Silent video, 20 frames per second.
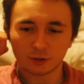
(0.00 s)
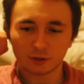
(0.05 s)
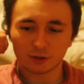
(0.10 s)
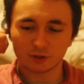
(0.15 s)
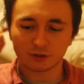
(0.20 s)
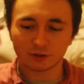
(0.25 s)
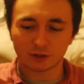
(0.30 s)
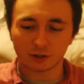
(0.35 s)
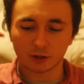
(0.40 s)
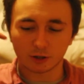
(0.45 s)

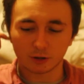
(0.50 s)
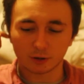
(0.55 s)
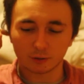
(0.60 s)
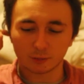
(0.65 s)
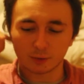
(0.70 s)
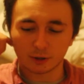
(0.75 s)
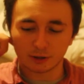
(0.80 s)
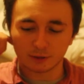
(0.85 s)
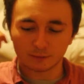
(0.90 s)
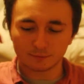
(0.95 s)
years ago,
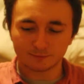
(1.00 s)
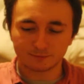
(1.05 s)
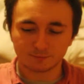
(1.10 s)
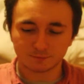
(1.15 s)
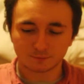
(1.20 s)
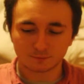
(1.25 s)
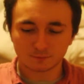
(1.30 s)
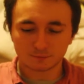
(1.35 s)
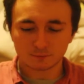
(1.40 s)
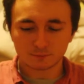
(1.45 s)
but
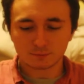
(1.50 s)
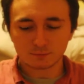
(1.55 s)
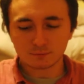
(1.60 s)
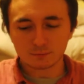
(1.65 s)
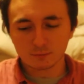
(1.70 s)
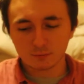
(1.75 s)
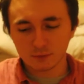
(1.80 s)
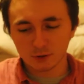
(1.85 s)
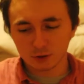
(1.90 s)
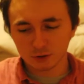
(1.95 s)

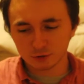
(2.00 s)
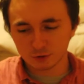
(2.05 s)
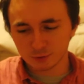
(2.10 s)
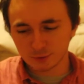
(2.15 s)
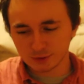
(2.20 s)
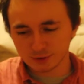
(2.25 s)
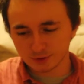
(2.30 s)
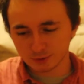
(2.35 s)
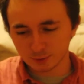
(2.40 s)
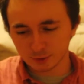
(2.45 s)
those
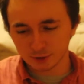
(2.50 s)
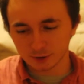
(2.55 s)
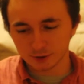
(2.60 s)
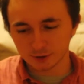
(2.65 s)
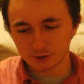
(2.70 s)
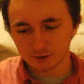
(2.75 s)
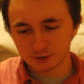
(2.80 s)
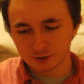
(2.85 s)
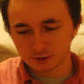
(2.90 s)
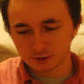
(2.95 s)
ones were